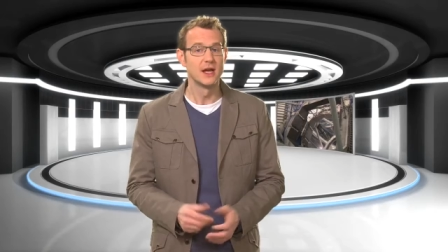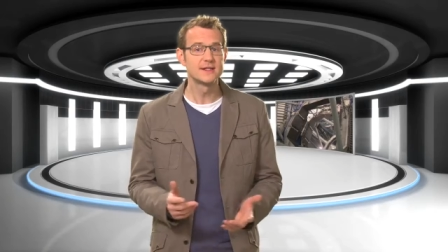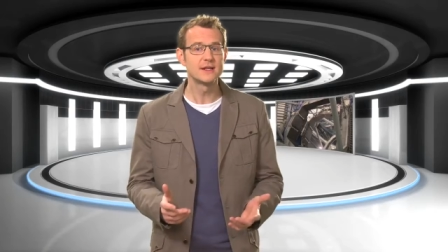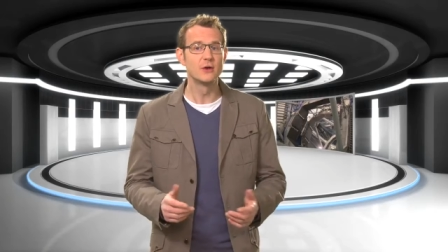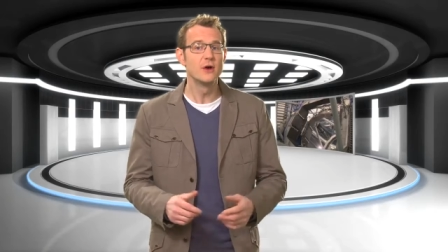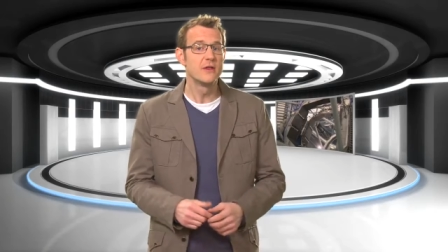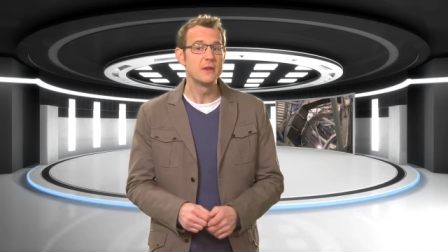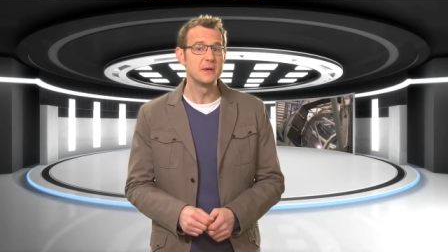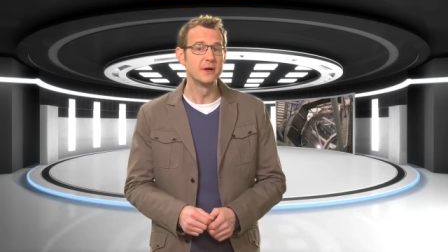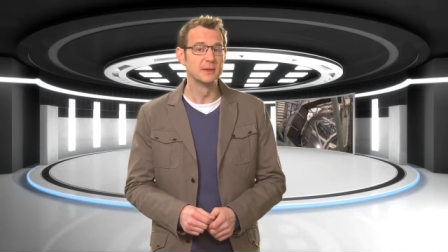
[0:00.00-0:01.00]
And so,
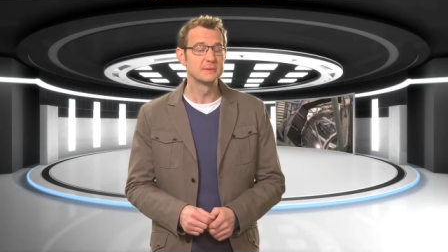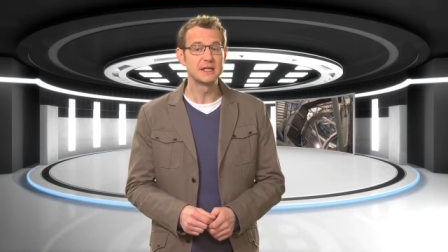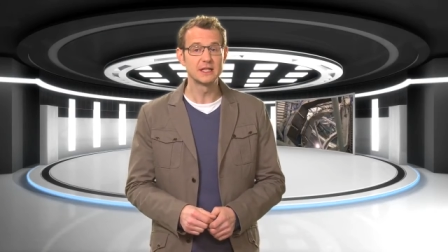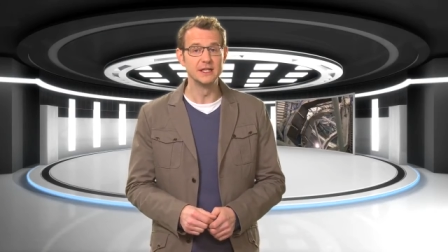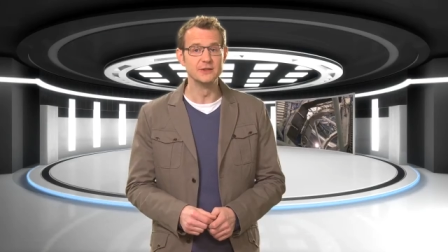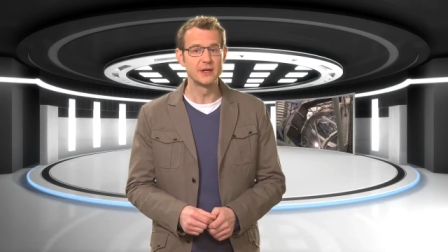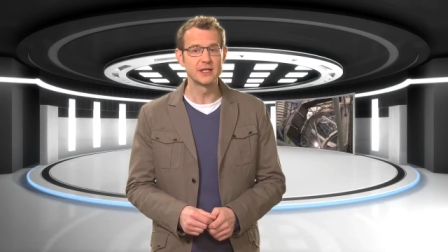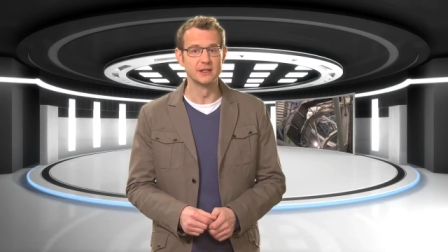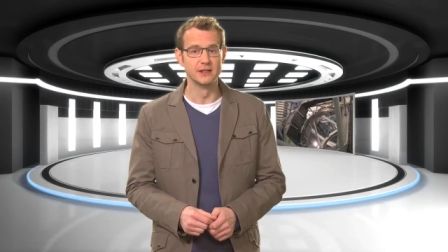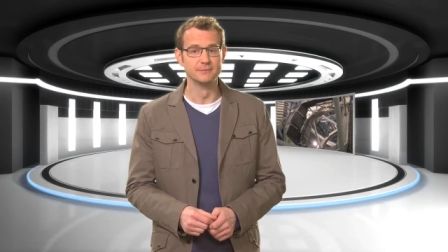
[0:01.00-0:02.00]
the mirror must be cleaned
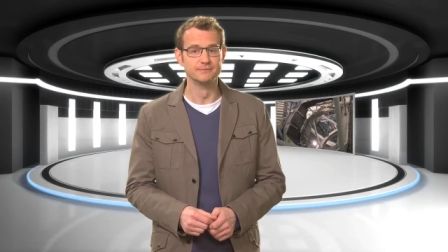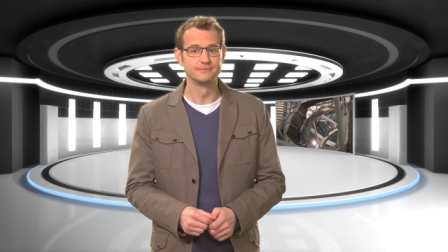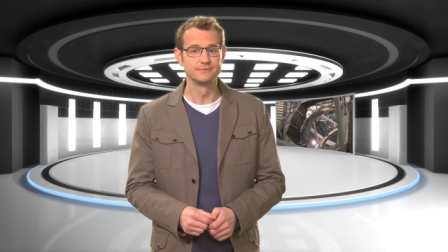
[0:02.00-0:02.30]
regularly.